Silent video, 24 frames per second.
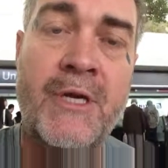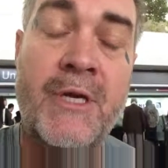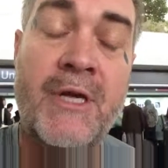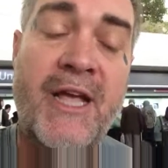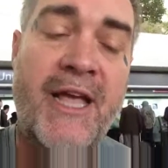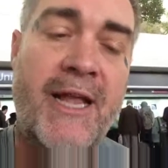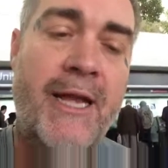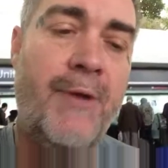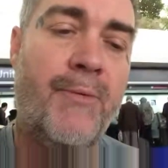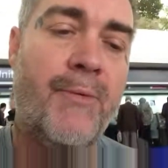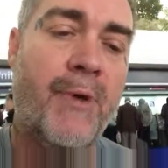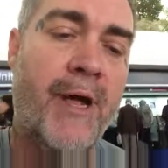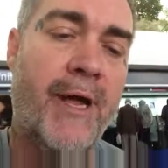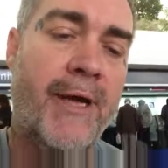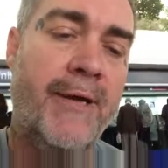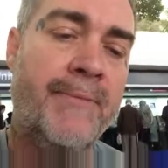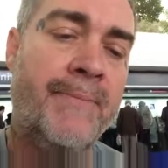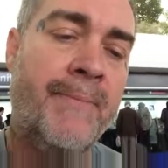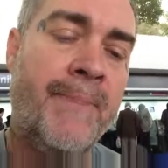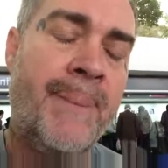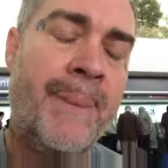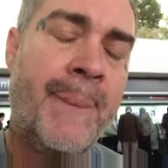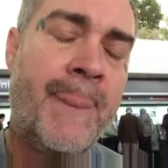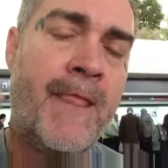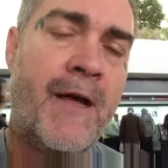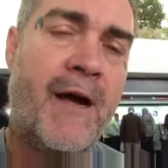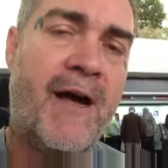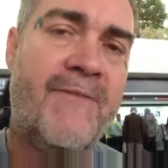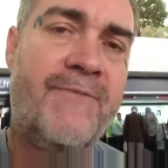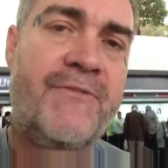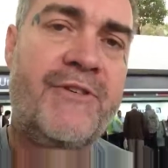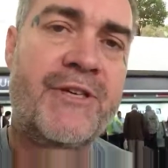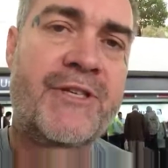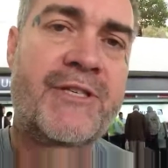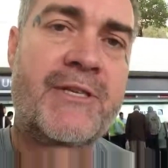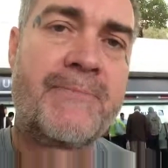Anyway, I've
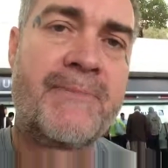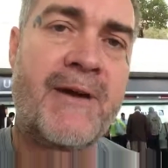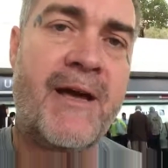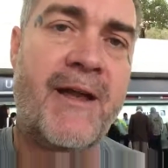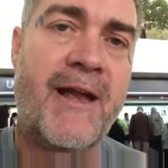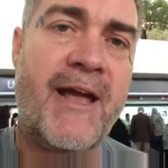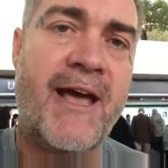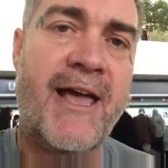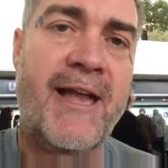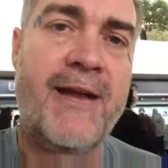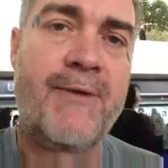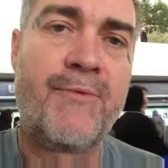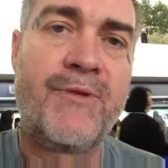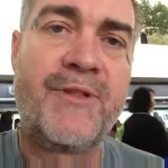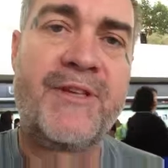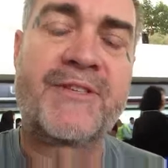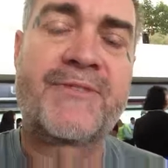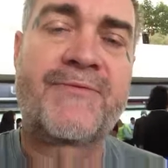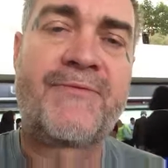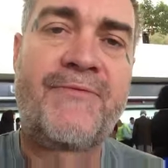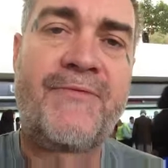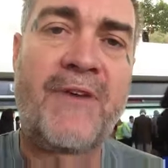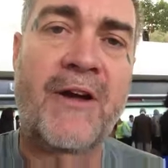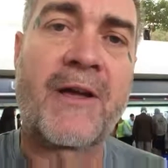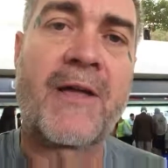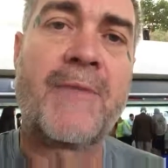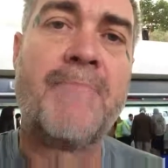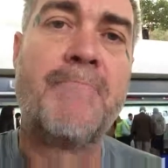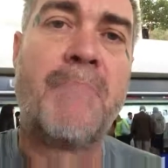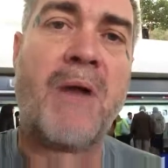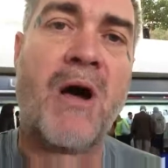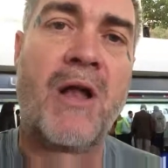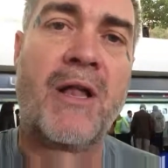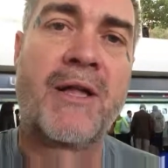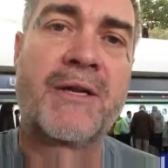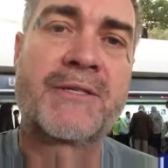just about had it with this fucking
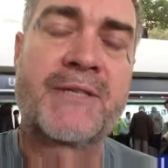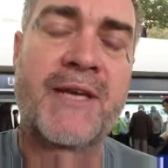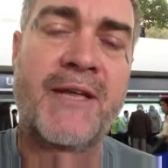bollocks.